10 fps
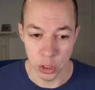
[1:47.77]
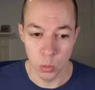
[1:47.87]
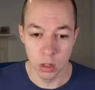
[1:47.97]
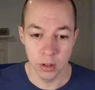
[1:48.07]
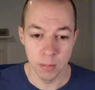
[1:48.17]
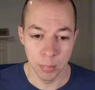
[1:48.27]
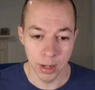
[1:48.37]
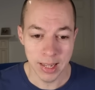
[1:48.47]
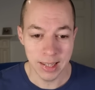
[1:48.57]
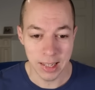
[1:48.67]
you will have
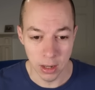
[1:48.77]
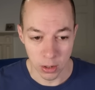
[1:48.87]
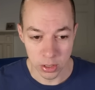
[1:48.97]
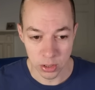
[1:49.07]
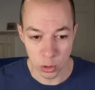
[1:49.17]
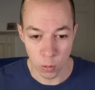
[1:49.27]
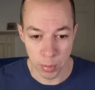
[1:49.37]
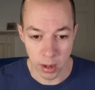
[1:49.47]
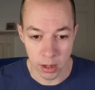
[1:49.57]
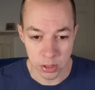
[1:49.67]
completely lost your
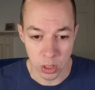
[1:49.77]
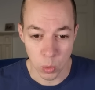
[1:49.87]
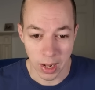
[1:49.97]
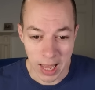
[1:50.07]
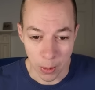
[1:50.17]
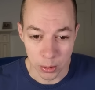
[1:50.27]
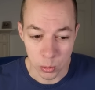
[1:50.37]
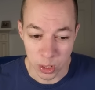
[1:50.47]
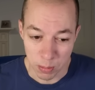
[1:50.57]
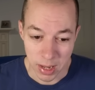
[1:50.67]
personal
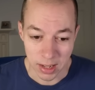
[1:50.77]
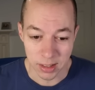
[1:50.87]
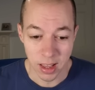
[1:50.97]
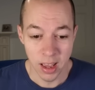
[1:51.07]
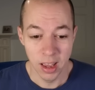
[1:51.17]
allowance, which means